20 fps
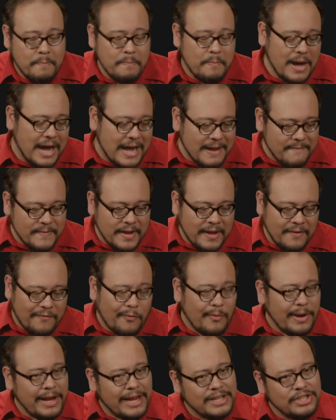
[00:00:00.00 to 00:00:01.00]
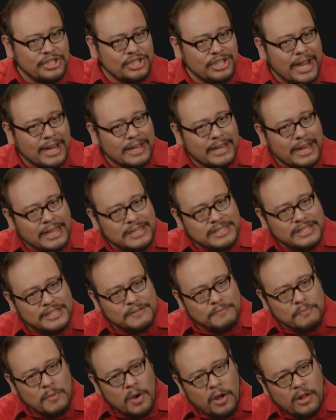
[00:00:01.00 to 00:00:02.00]
But if we inject a
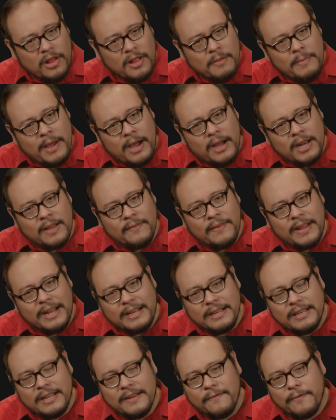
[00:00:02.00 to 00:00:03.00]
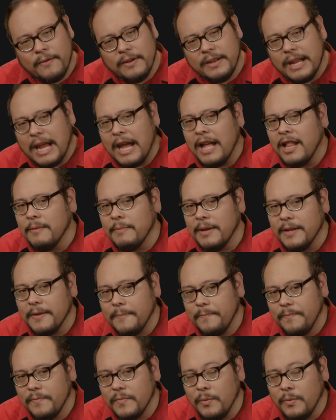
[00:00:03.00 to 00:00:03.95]
small amount of a different element,